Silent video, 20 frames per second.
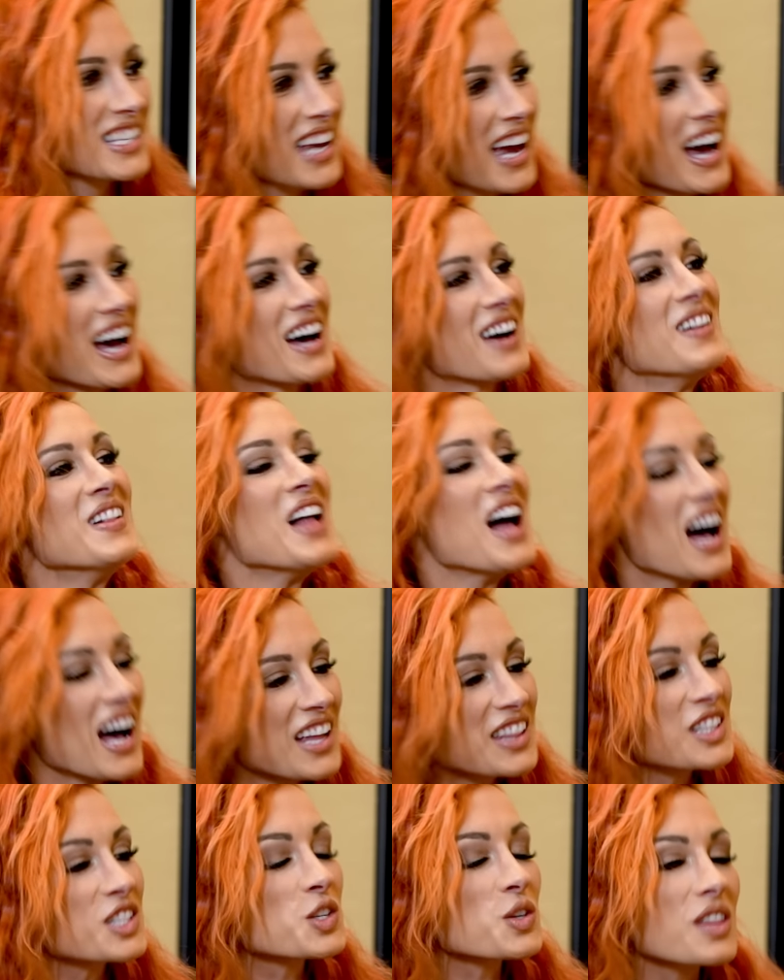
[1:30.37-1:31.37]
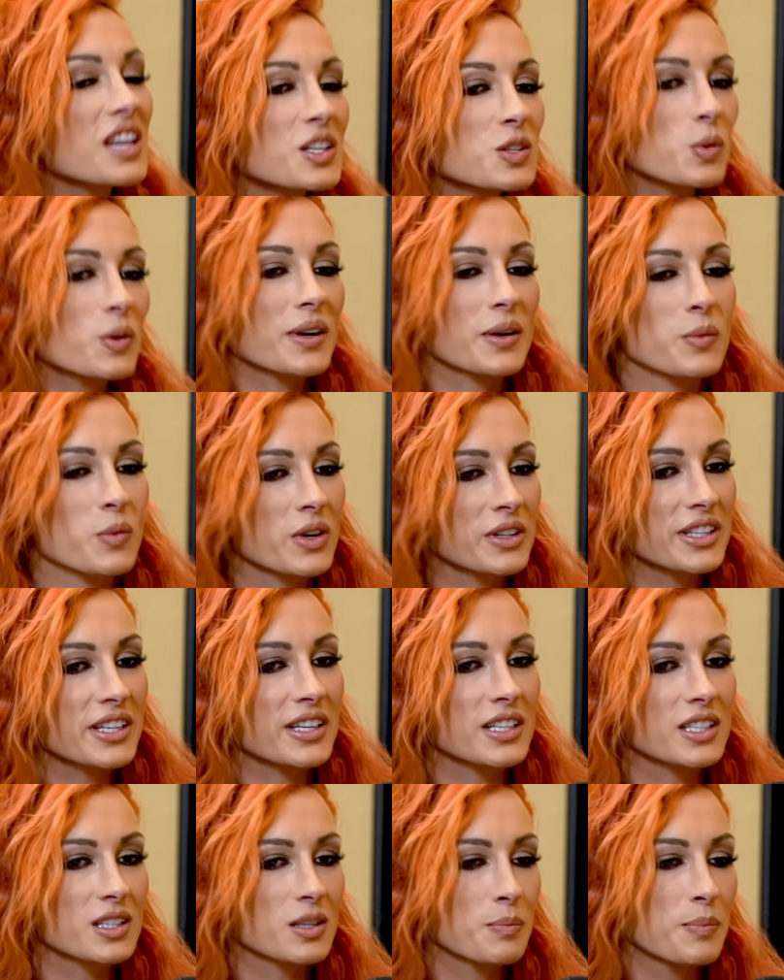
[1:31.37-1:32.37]
Yeah, and so that's what I
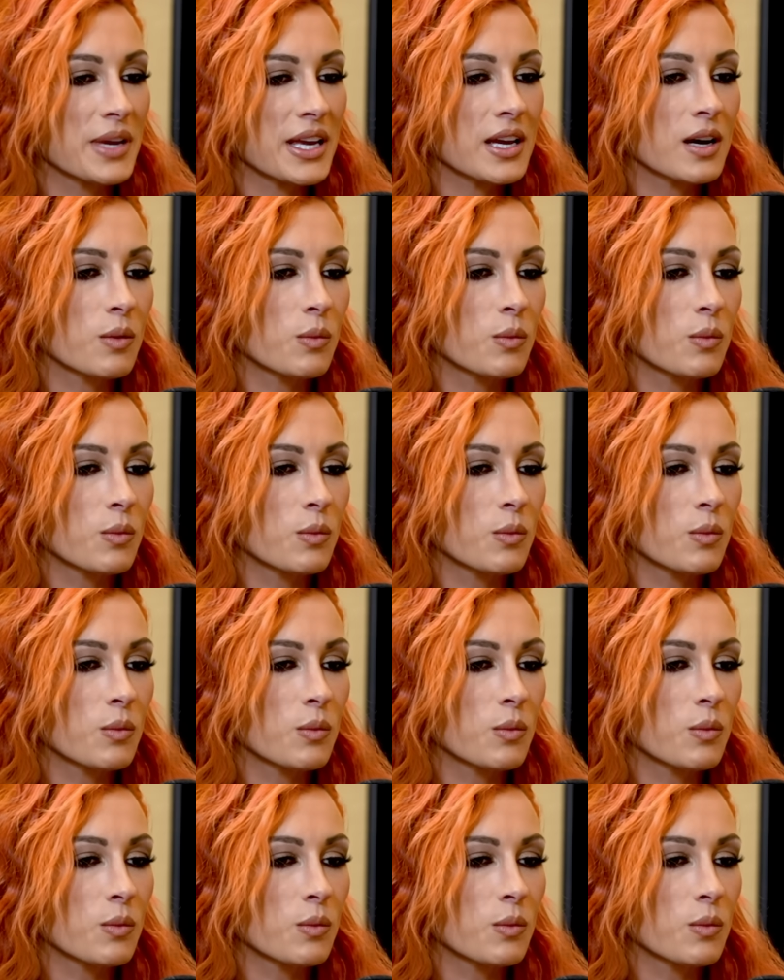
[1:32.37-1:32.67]
wanted it to be.